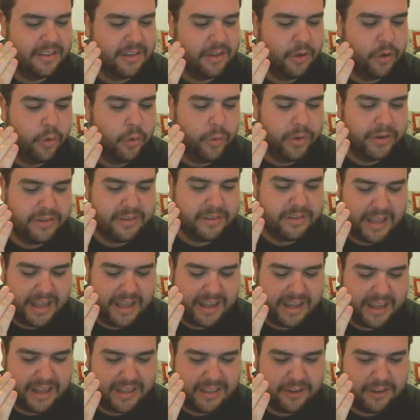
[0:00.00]
who was it that
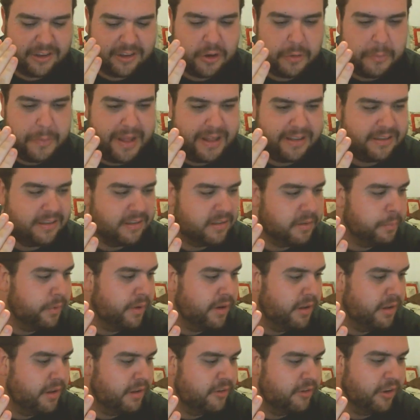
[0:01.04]
got the showmances to
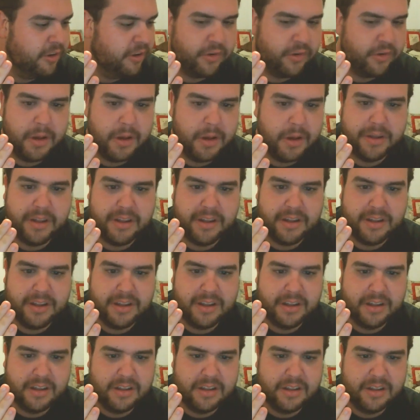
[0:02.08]
put each other up?
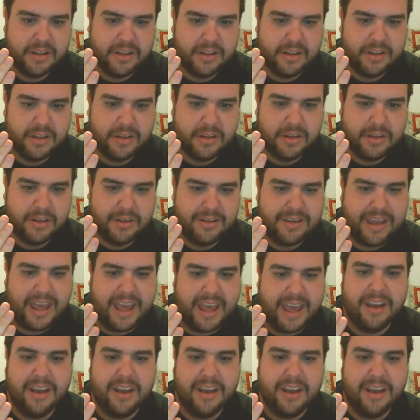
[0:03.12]
Dan?